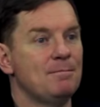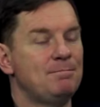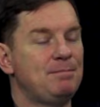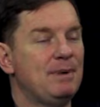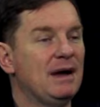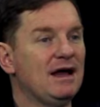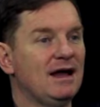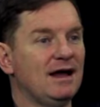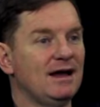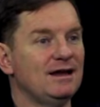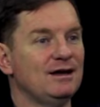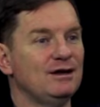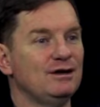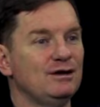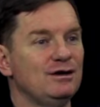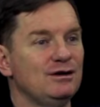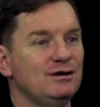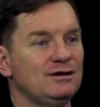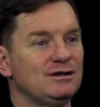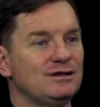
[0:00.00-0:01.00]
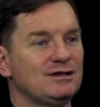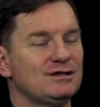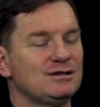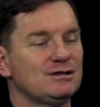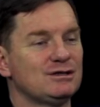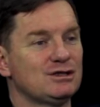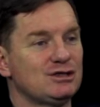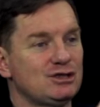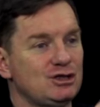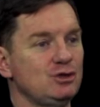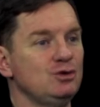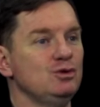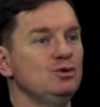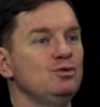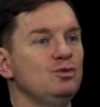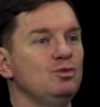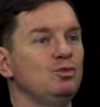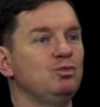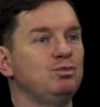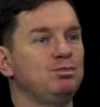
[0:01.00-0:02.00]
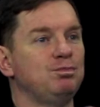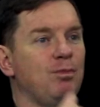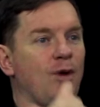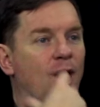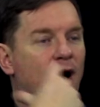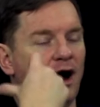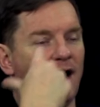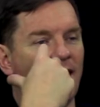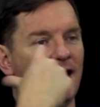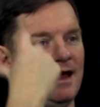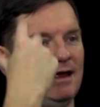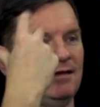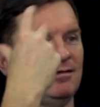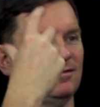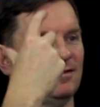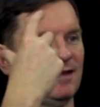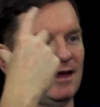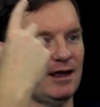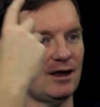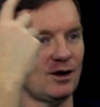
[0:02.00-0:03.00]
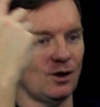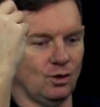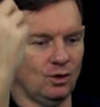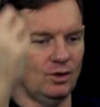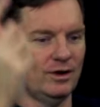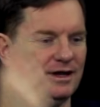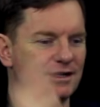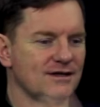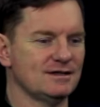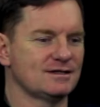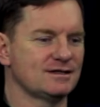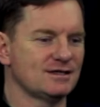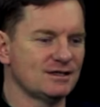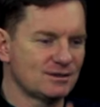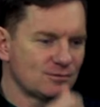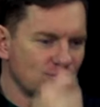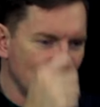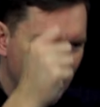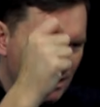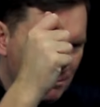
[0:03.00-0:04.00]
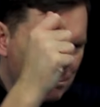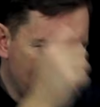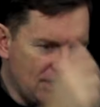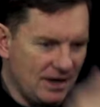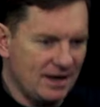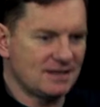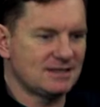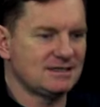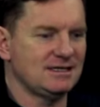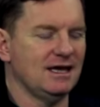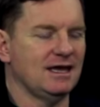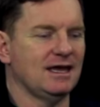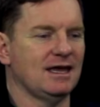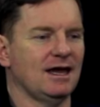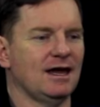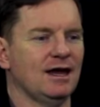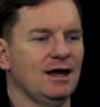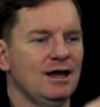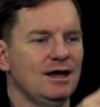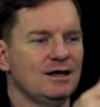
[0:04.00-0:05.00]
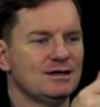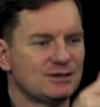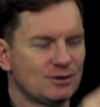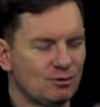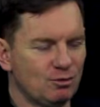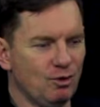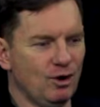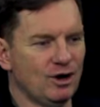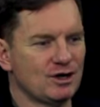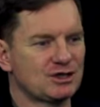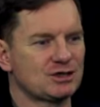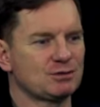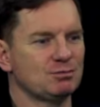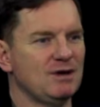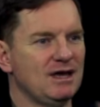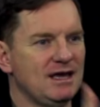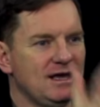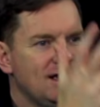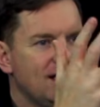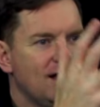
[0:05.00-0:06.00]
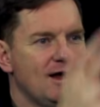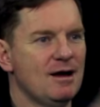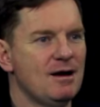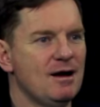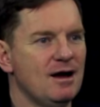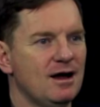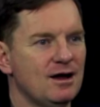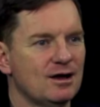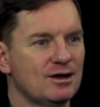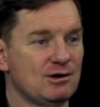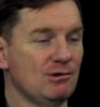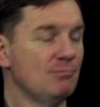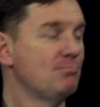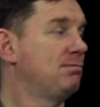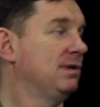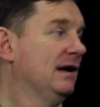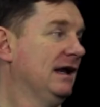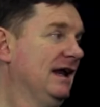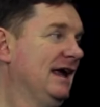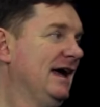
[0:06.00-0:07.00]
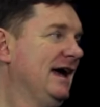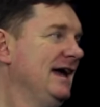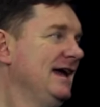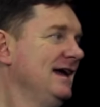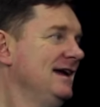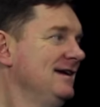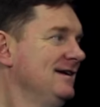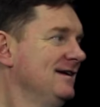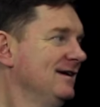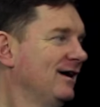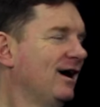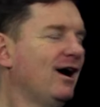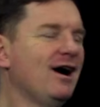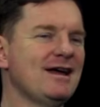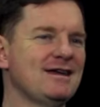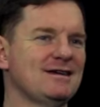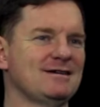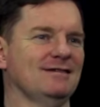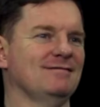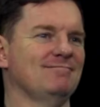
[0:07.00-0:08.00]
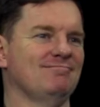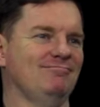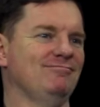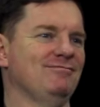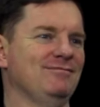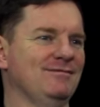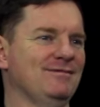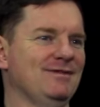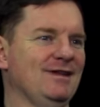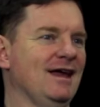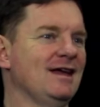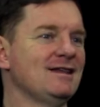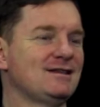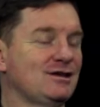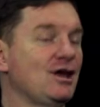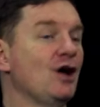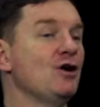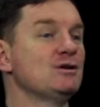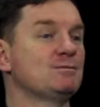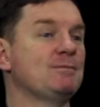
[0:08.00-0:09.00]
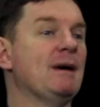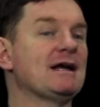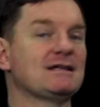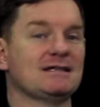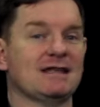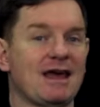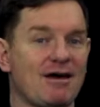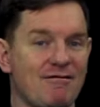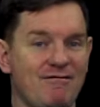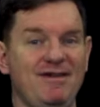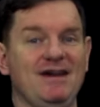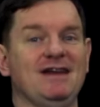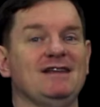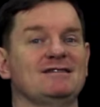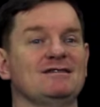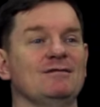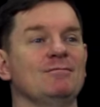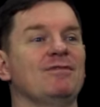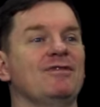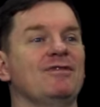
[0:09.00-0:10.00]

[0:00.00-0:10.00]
But do I think audiences want to buy a ticket to watch me complain? Like, it goes back to that victim